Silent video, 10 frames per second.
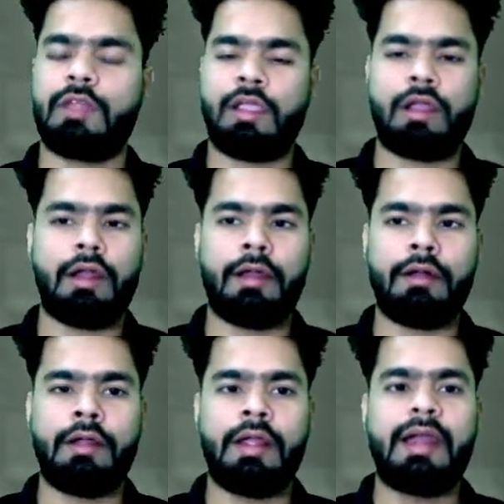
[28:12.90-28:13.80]

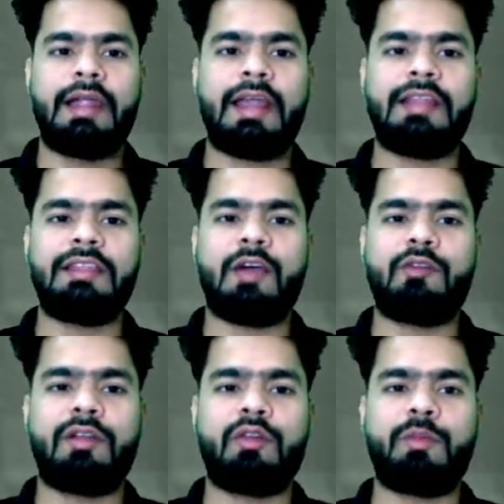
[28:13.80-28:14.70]
Clear?
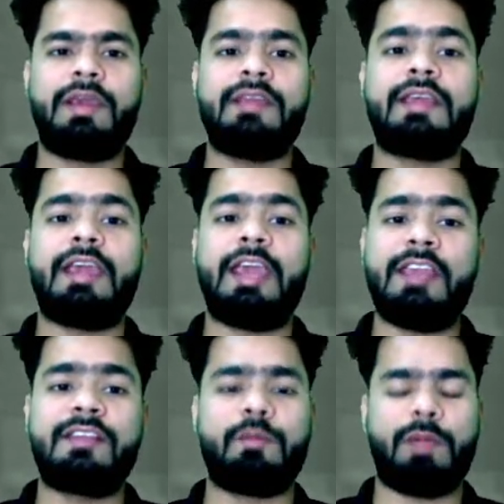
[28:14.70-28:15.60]
10,000 rupees
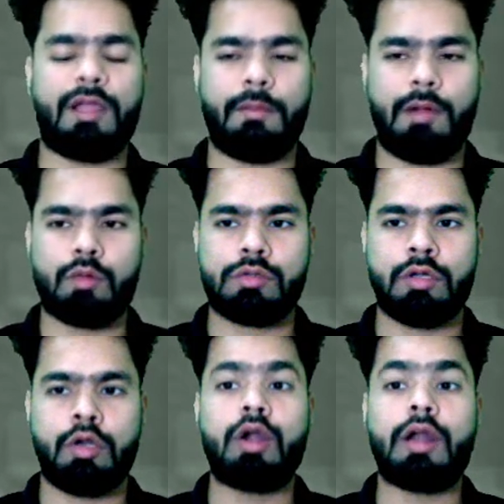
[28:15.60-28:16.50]
is a big amount,
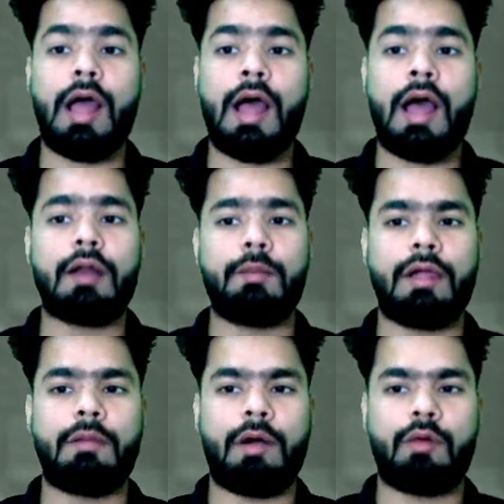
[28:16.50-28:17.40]
not are a
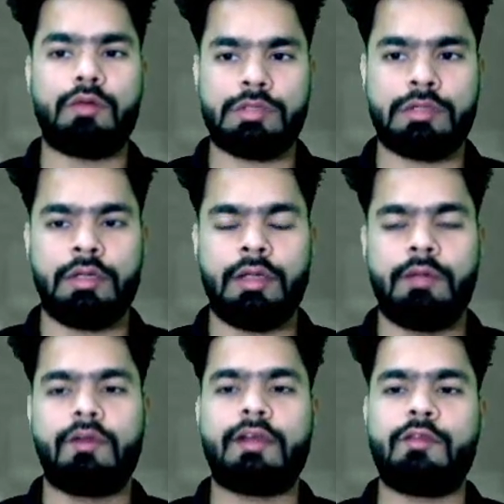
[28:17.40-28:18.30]
big amount,
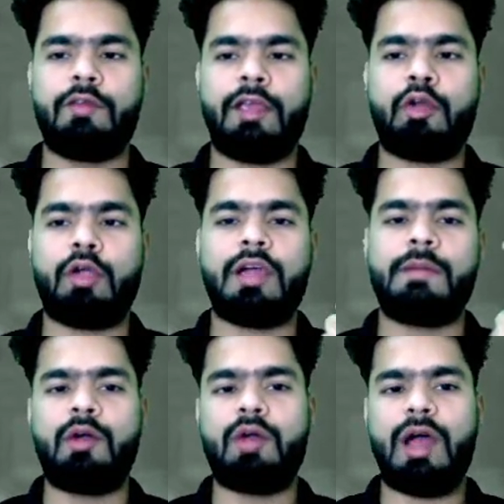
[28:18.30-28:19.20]
because we are talking
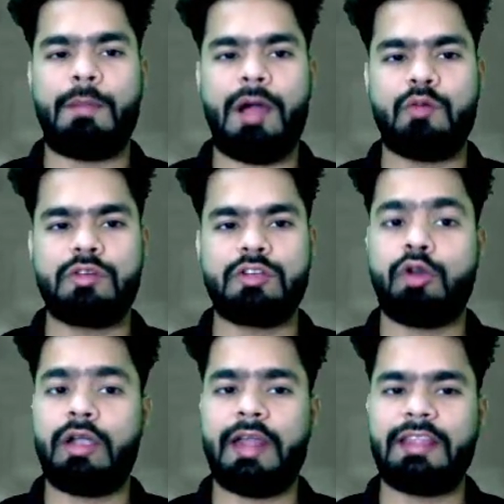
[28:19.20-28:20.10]
about amount,
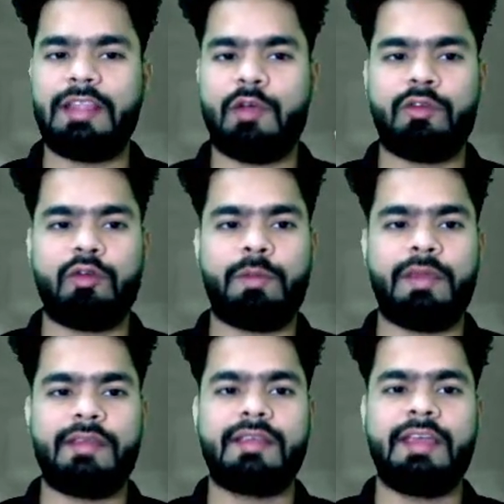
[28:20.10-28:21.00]
not 10,000
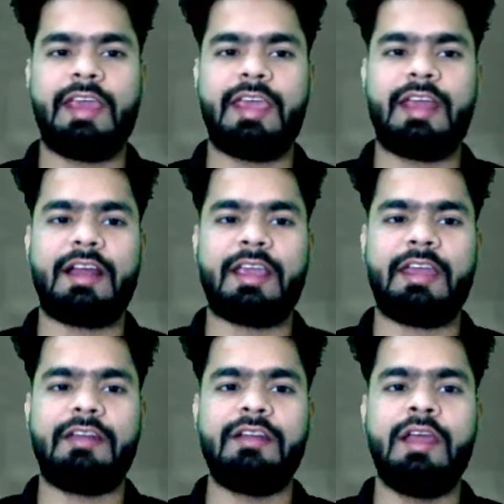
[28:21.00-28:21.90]
rupees. Here
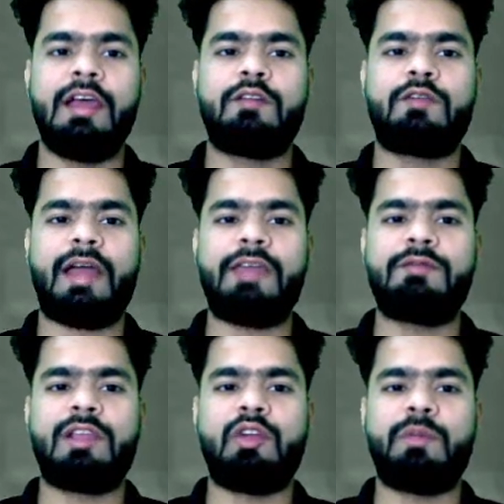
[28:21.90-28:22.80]
again,
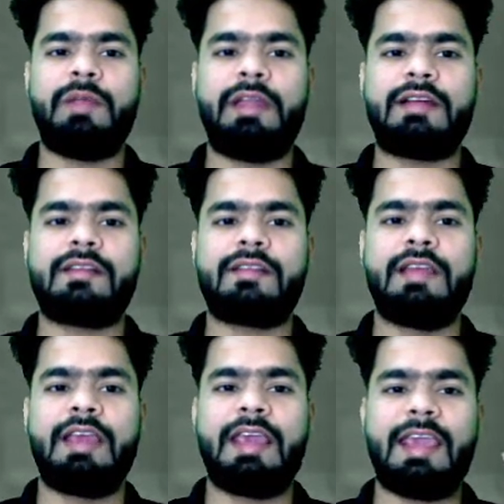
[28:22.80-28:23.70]
5
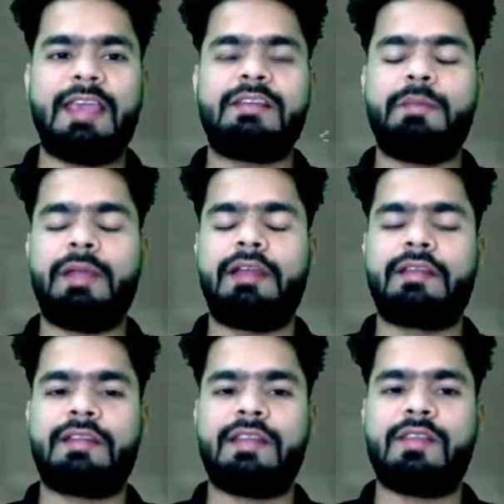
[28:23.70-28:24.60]
kilometers is a big
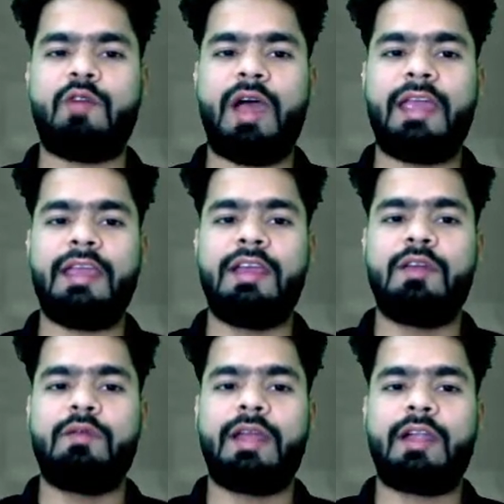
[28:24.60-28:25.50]
distance. Why?
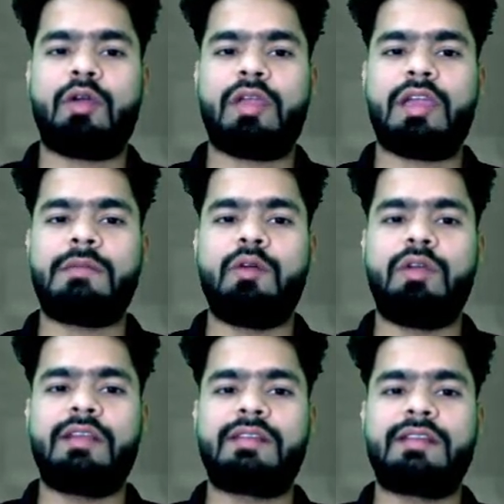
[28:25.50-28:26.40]
We are talking
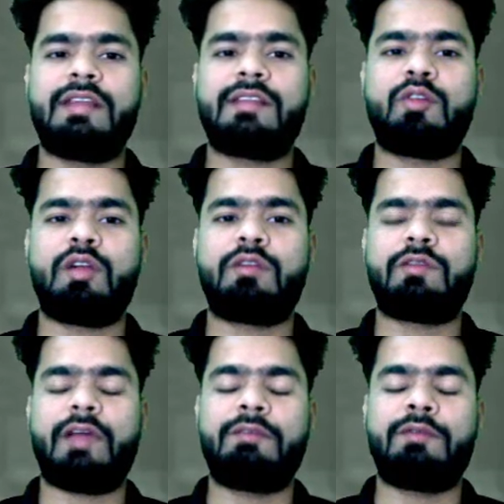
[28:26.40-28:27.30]
about distance, not
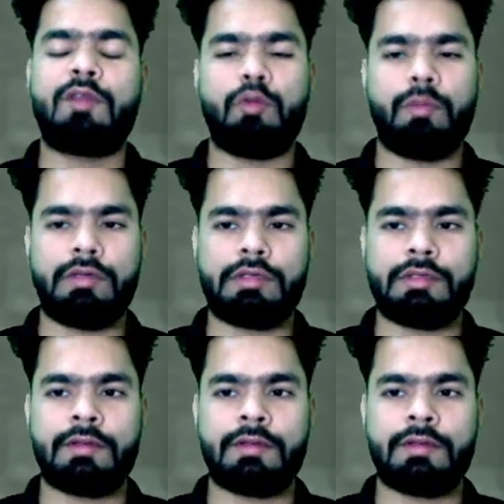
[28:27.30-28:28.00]
5 kilometers.